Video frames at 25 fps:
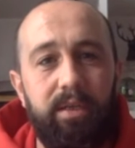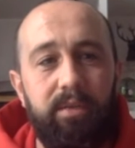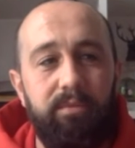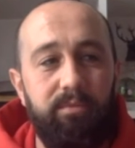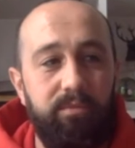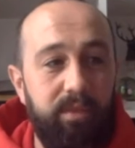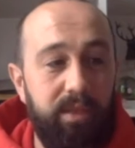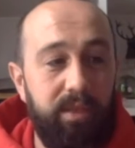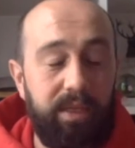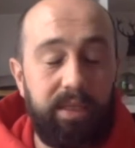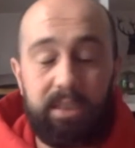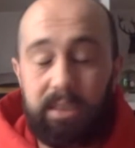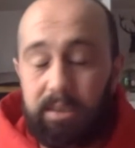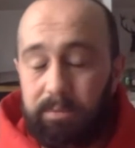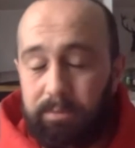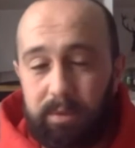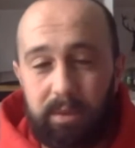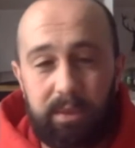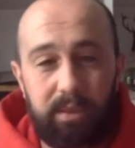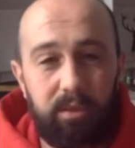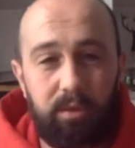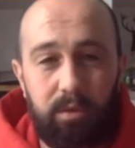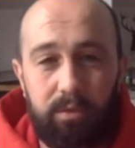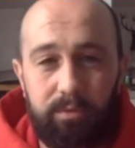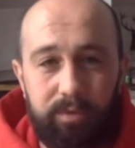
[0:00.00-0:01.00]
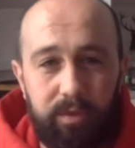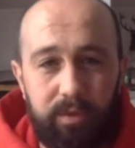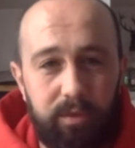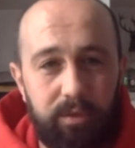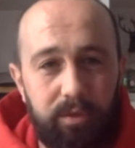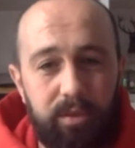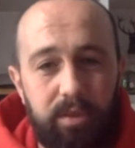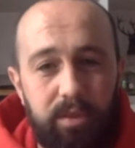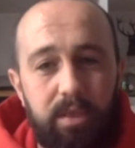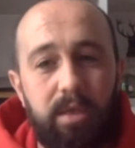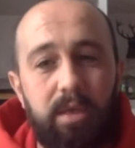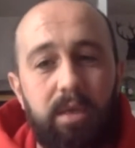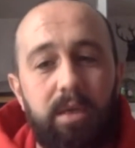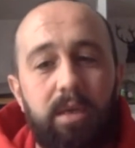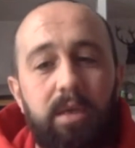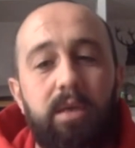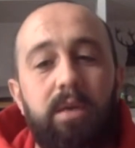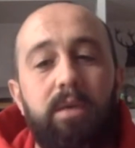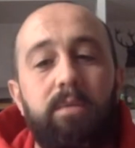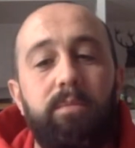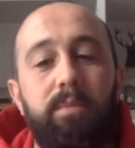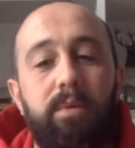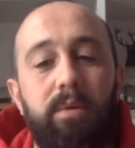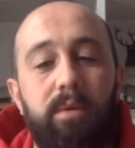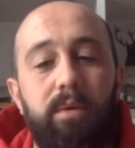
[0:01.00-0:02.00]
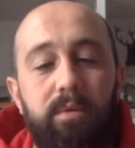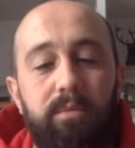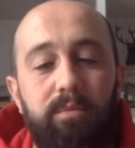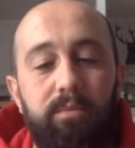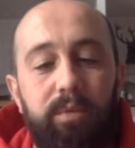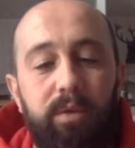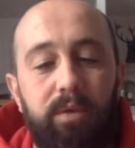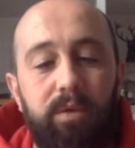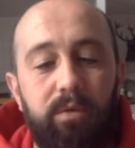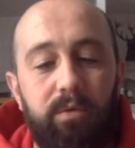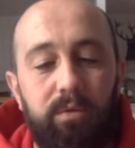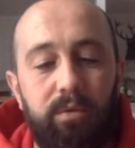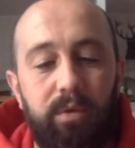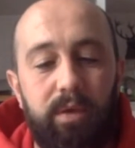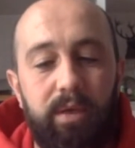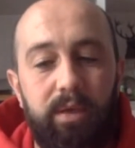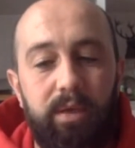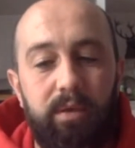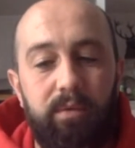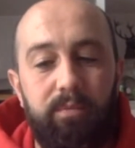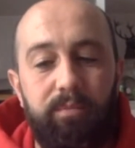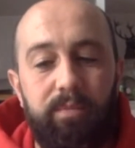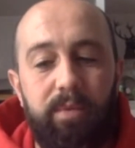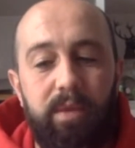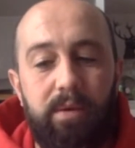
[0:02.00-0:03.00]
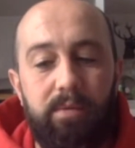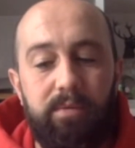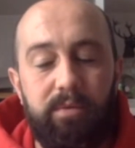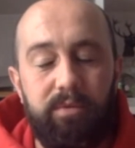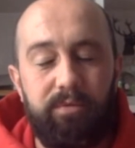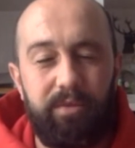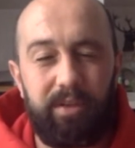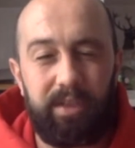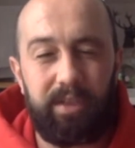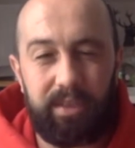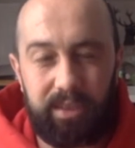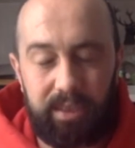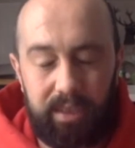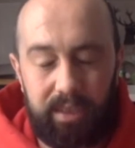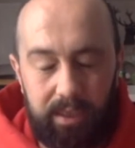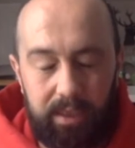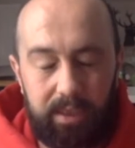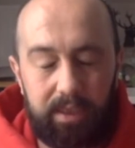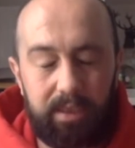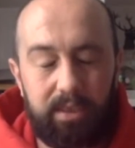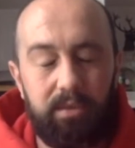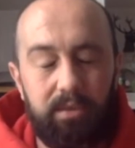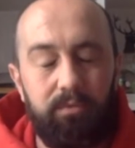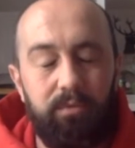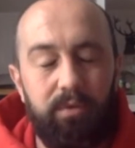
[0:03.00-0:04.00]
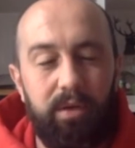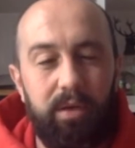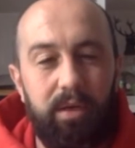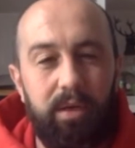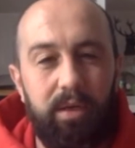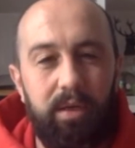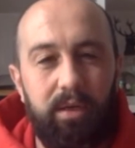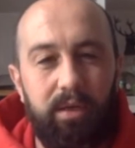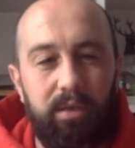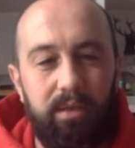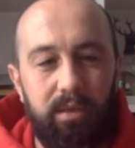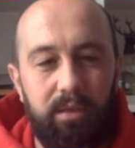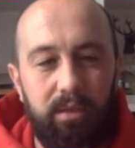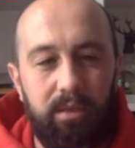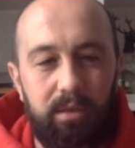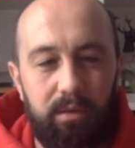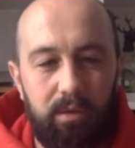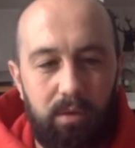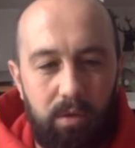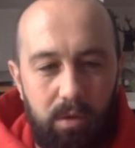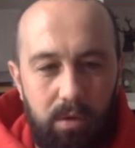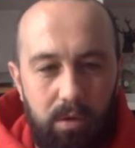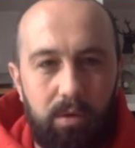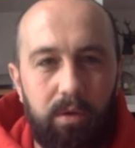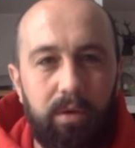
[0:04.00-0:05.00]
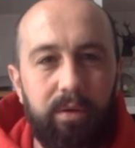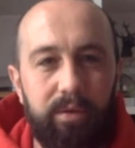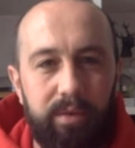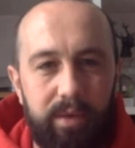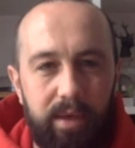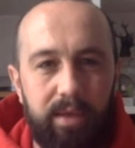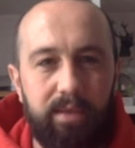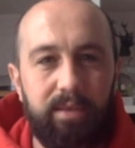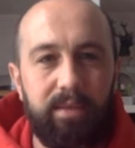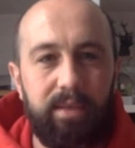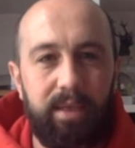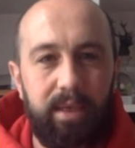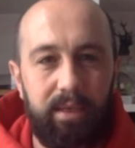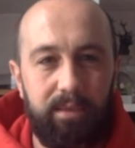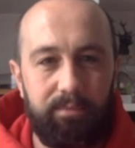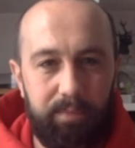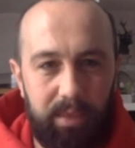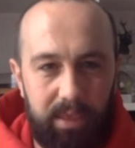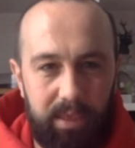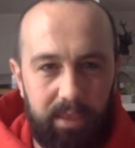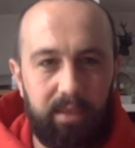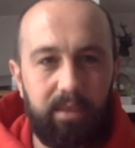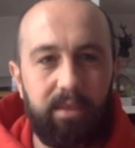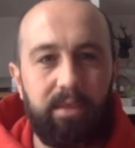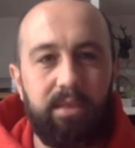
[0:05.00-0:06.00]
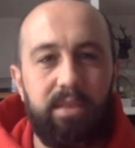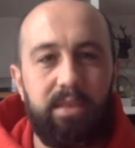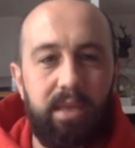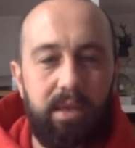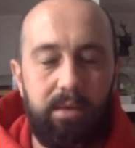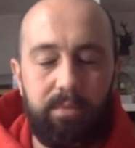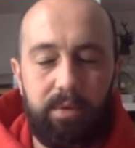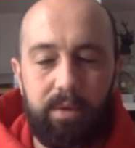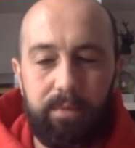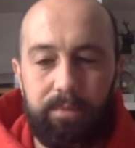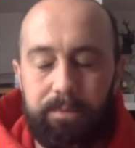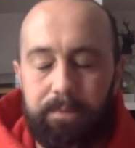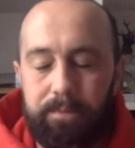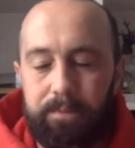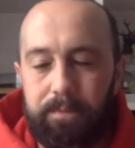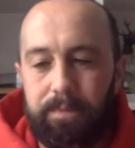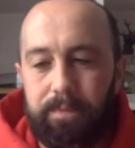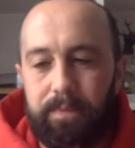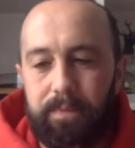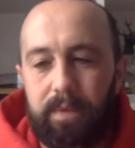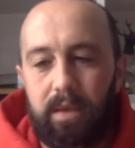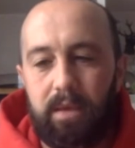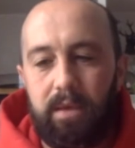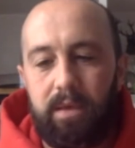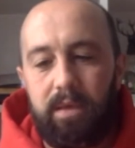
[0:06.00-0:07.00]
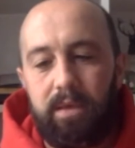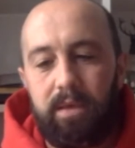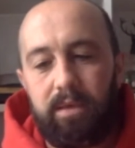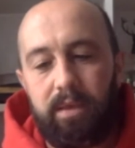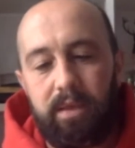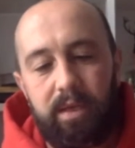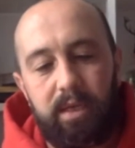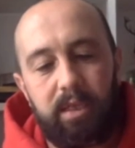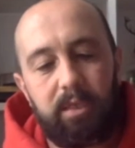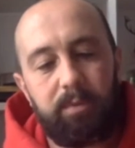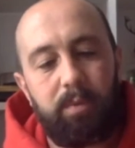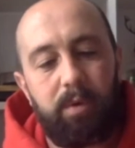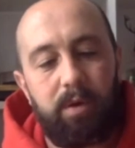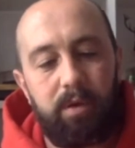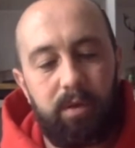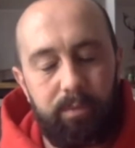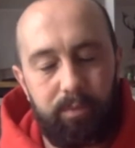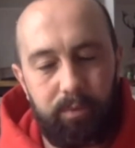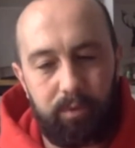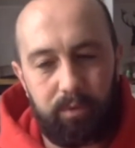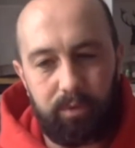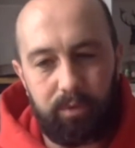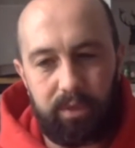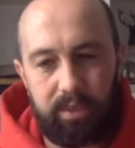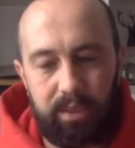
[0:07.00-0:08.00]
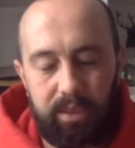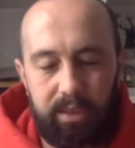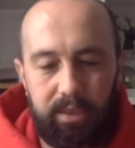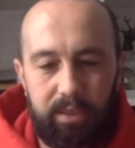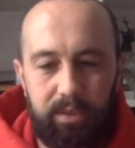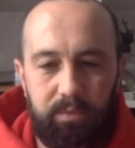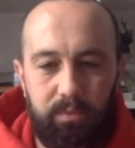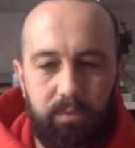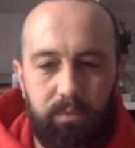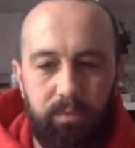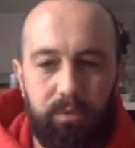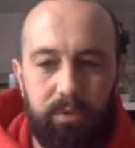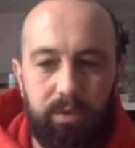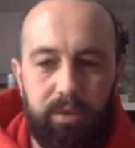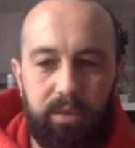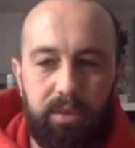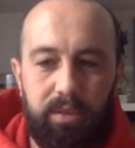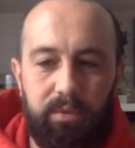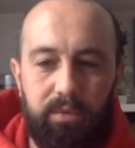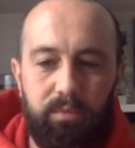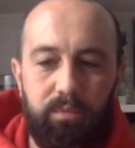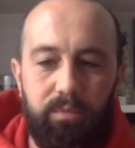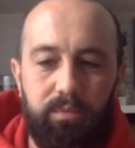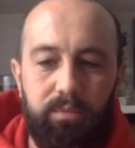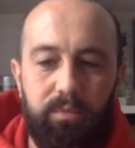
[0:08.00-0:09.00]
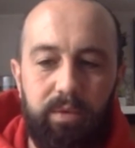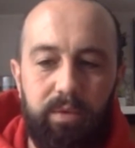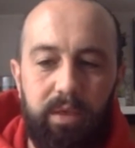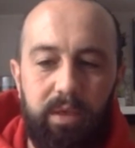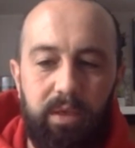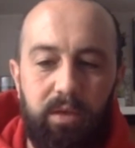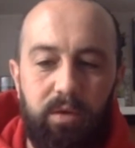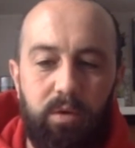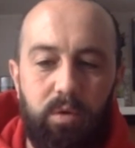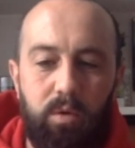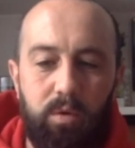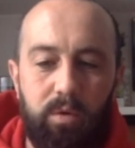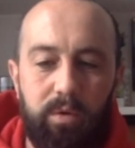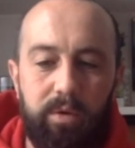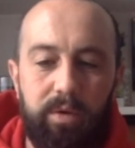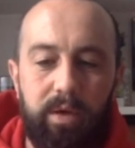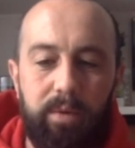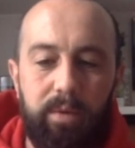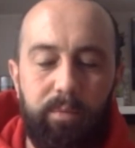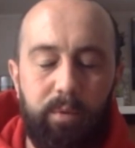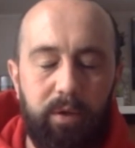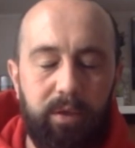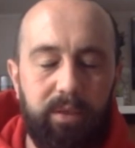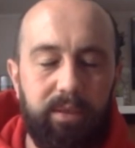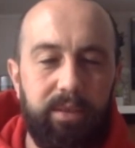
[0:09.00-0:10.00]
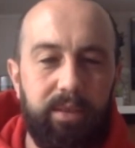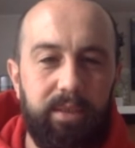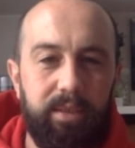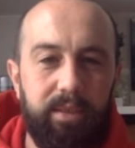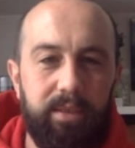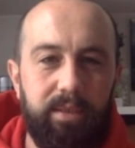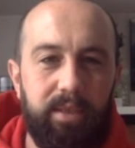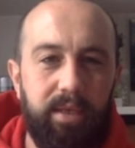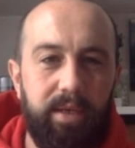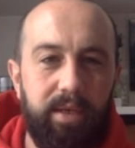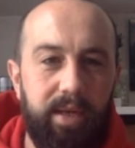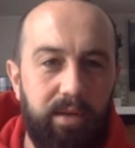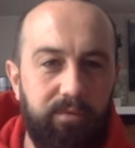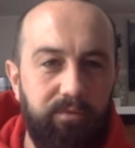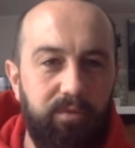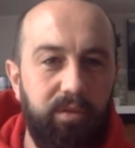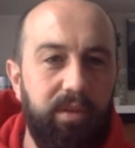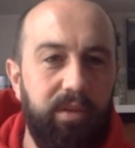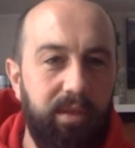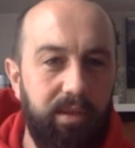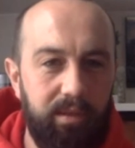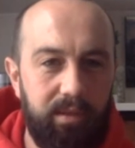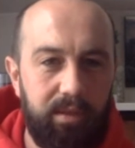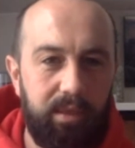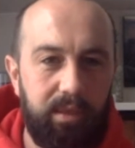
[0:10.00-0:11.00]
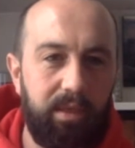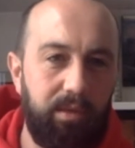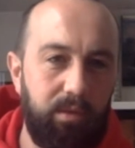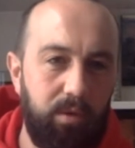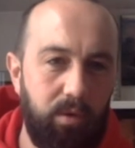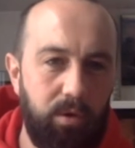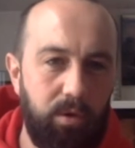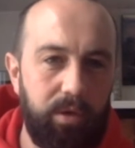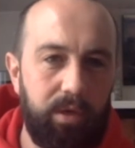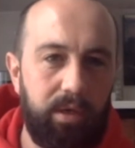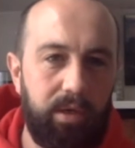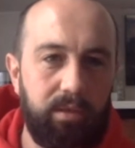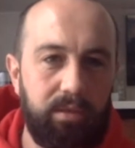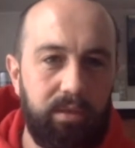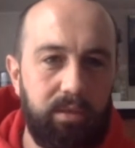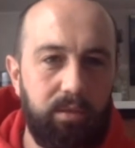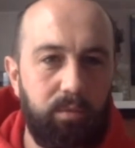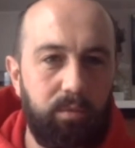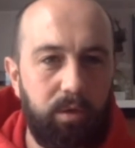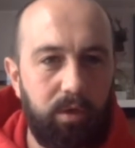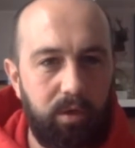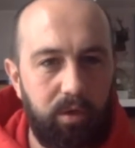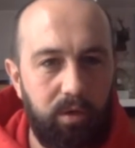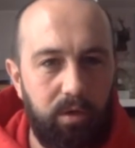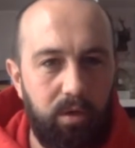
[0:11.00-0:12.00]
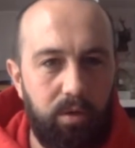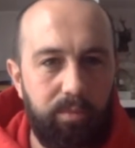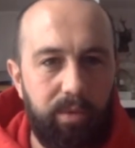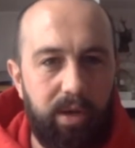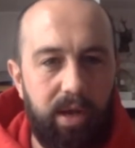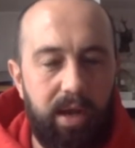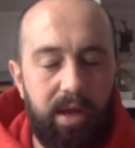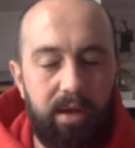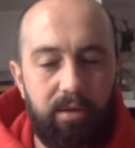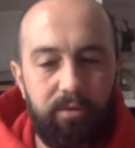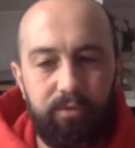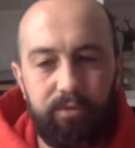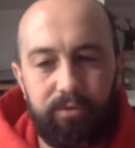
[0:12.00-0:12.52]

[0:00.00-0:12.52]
nice police officers, but that was very tedious and very long that day, making the statement. The next part of the process was the court appointed an advocate, like a lawyer, to work on our behalf.